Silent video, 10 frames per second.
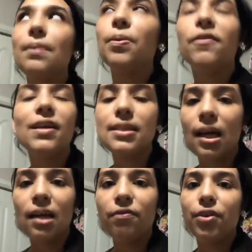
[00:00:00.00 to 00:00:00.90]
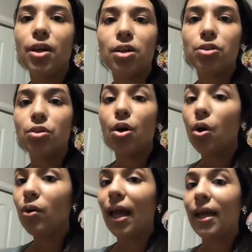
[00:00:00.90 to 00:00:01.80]
is the perfect time for y'all to
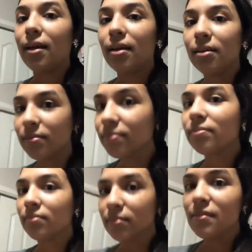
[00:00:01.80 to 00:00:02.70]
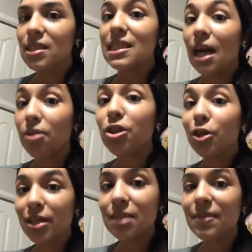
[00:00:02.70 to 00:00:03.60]
go like down
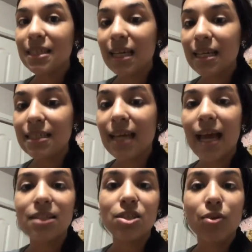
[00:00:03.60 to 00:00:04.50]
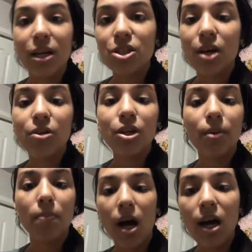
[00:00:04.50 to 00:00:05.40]
your Christmas list and scratch out
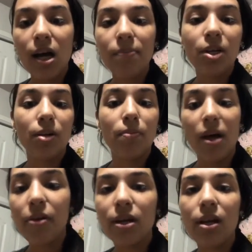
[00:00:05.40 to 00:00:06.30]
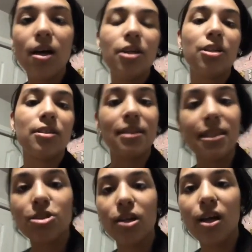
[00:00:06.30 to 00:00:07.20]
your mom, your mother-in-law, your
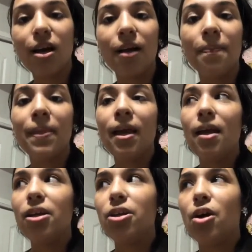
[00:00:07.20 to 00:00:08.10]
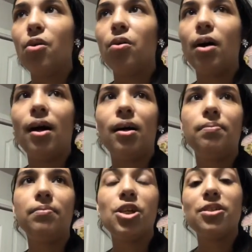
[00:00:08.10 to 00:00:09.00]
sister-in-law, you know,
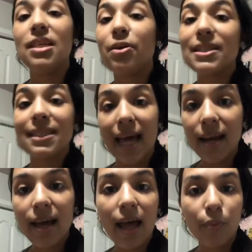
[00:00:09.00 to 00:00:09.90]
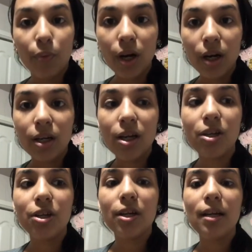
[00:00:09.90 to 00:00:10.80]
your secret Santa at work.
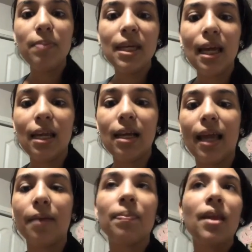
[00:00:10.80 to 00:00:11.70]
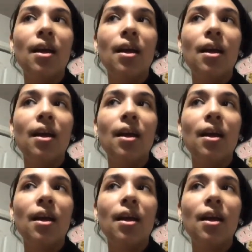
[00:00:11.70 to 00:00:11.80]
You're gonna be getting like